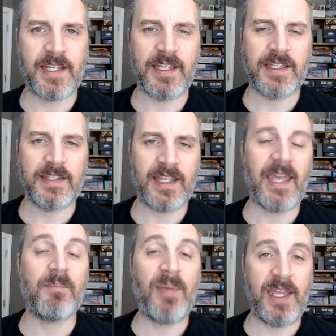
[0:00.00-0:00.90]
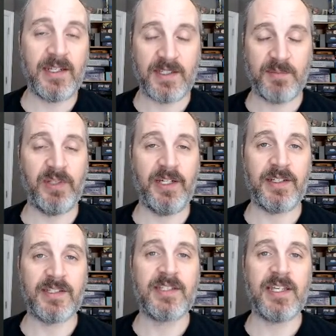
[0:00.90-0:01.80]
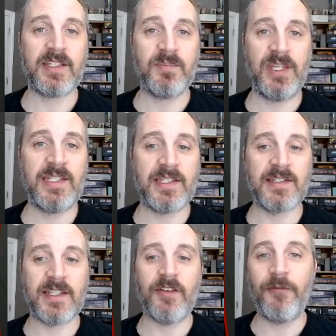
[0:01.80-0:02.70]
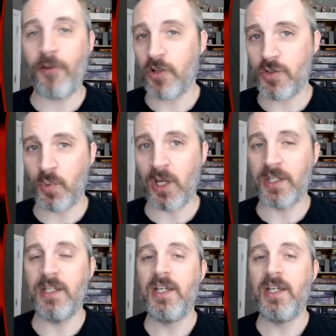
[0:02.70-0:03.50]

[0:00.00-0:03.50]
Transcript: the campaign is split into 6 pieces. And the first one,